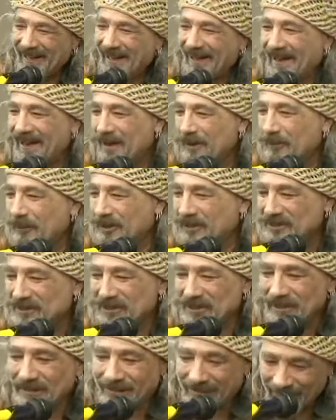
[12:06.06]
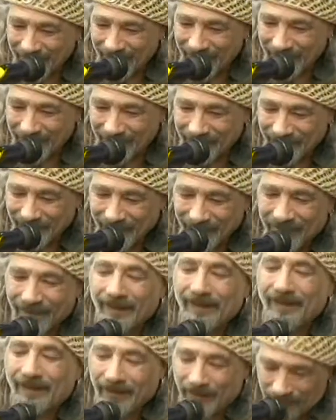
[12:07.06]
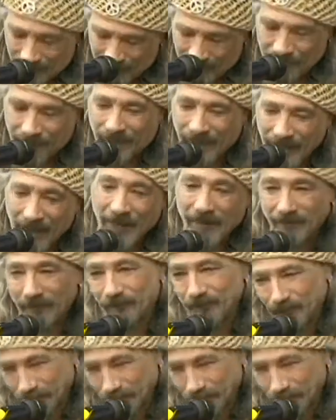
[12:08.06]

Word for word: And when she did, they